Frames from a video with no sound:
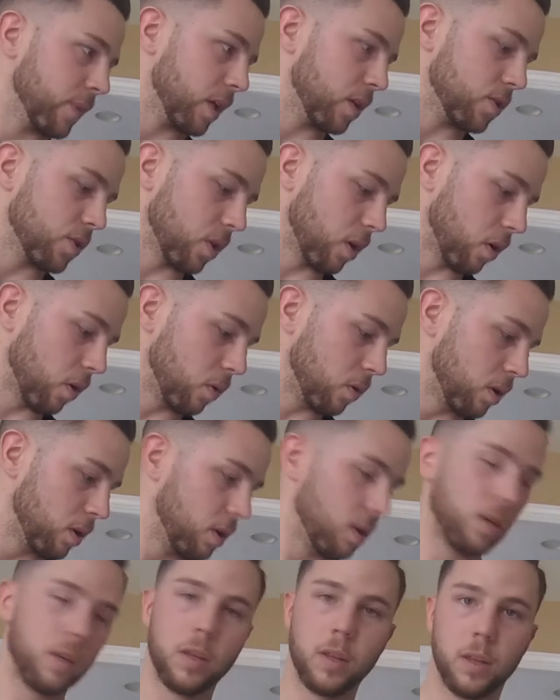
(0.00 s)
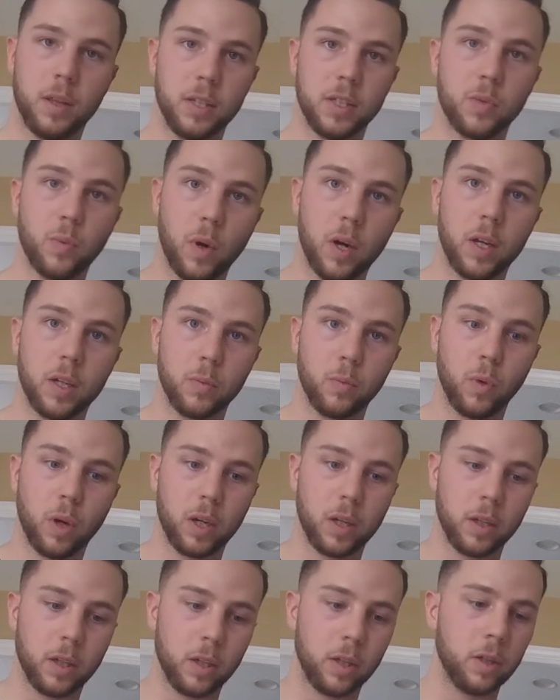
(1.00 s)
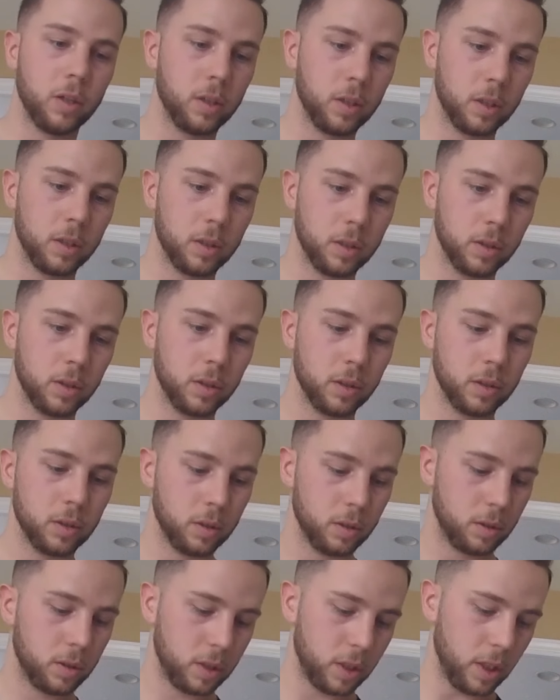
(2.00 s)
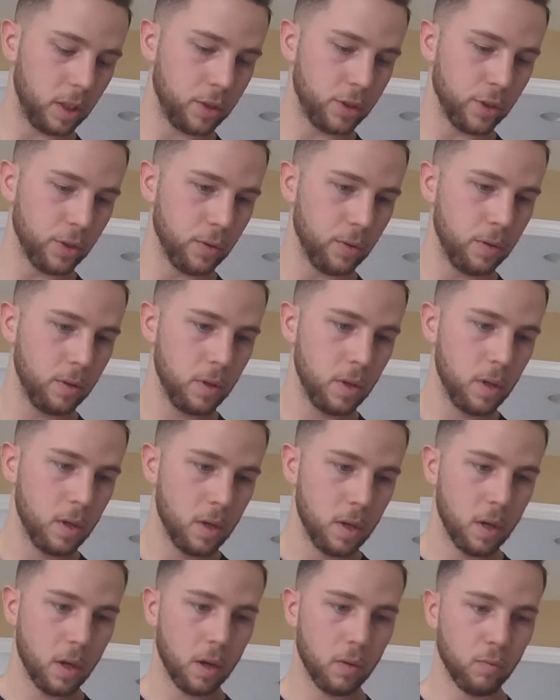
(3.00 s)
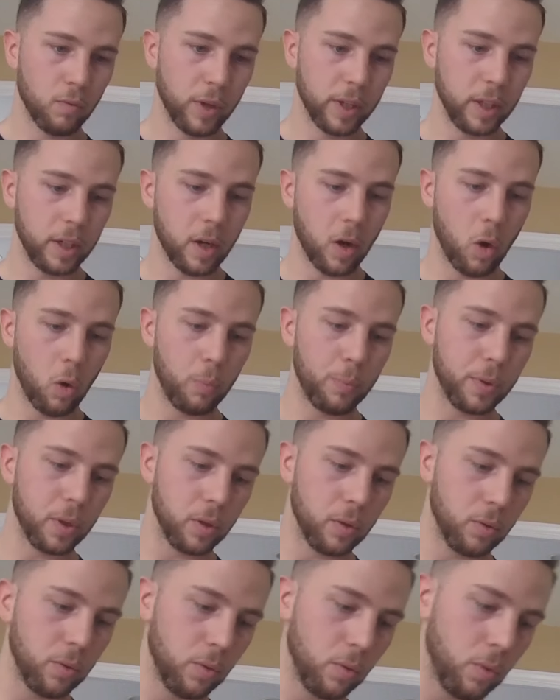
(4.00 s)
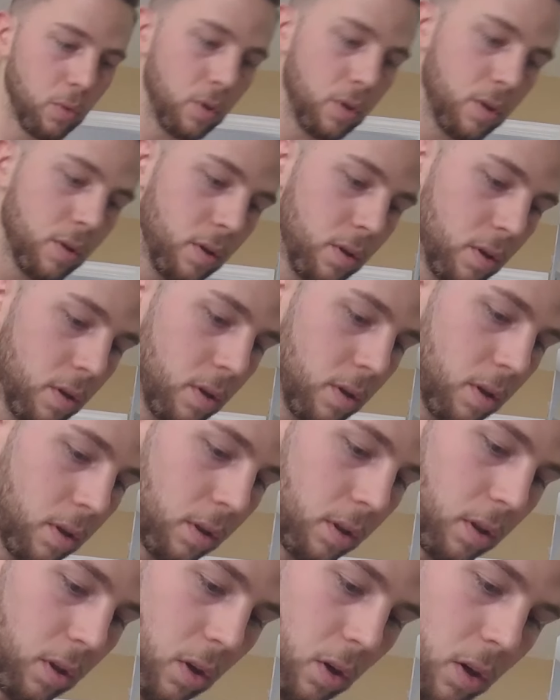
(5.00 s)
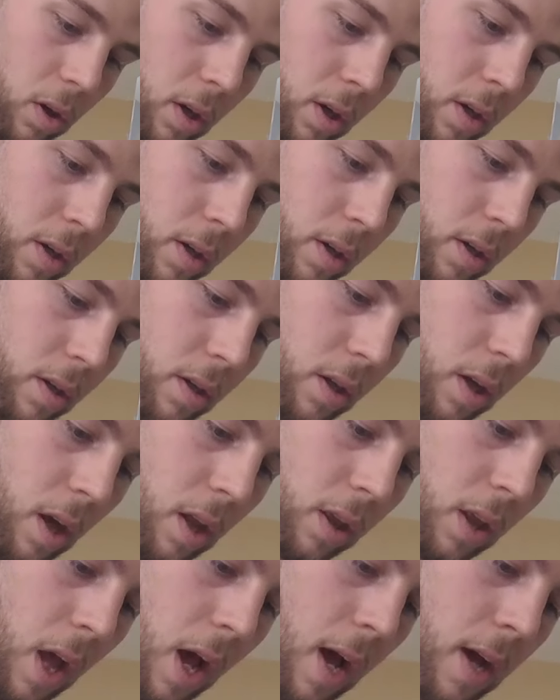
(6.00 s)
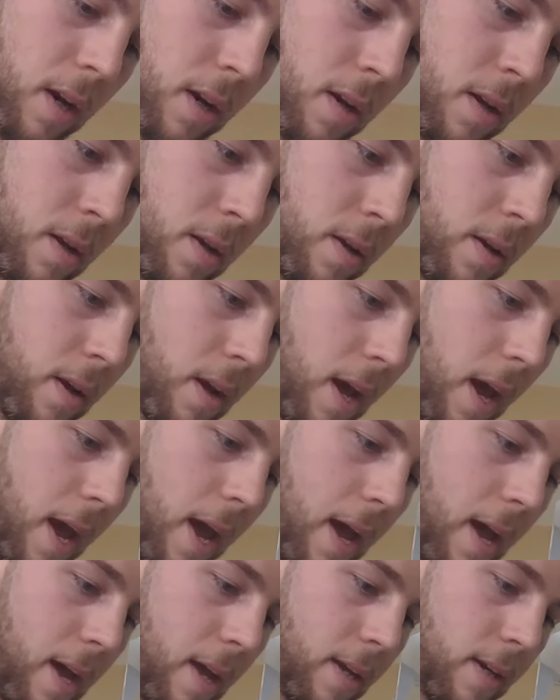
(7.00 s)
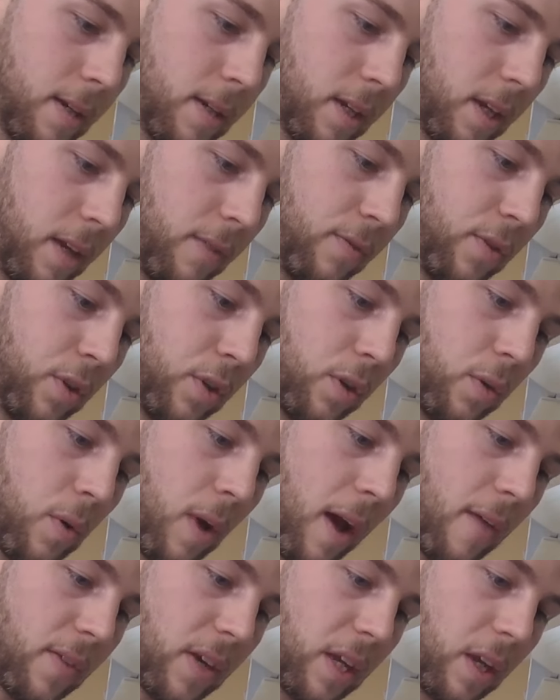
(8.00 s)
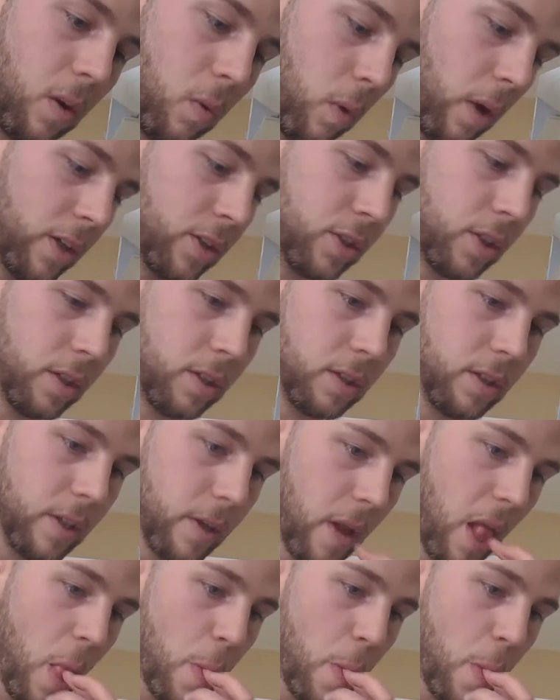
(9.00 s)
So this is what I want to teach you. Really hope you learned a lot, and if you do have any questions,